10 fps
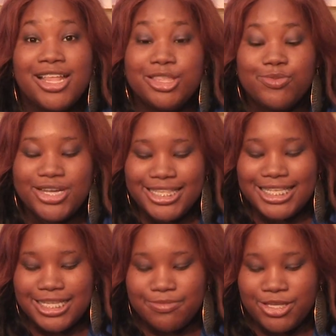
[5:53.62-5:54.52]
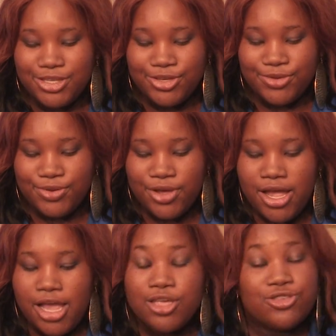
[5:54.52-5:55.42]
The rest is up to you.
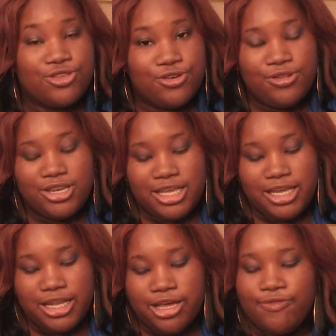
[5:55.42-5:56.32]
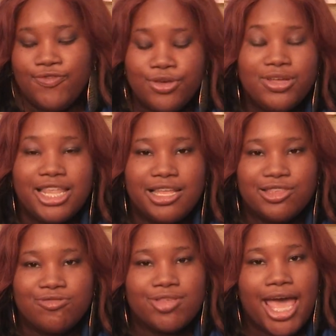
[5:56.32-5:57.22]
You'll need a few
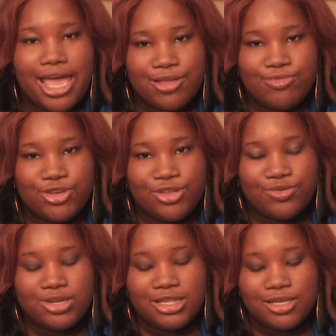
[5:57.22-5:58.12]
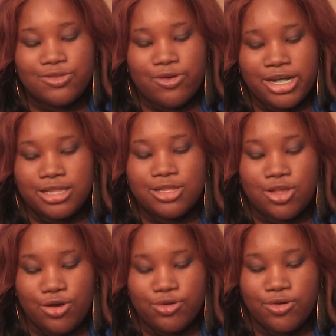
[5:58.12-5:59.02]
electives to add up to your 26 credits
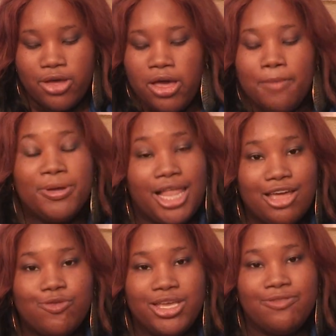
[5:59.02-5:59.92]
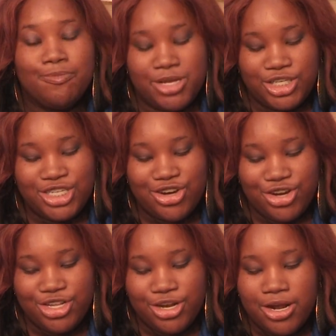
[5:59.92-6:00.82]
total. But like we've mentioned
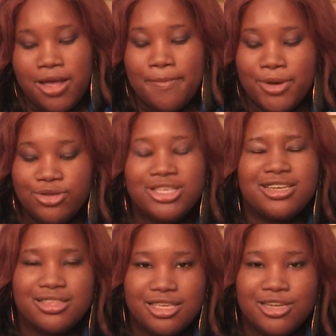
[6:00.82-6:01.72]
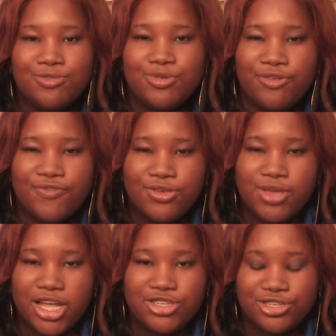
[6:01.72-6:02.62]
earlier, most students end up with a few
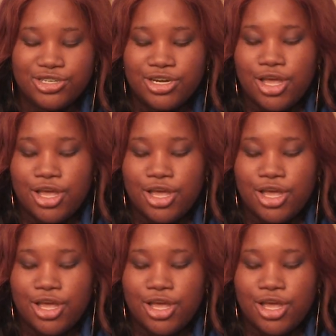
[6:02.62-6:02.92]
extra.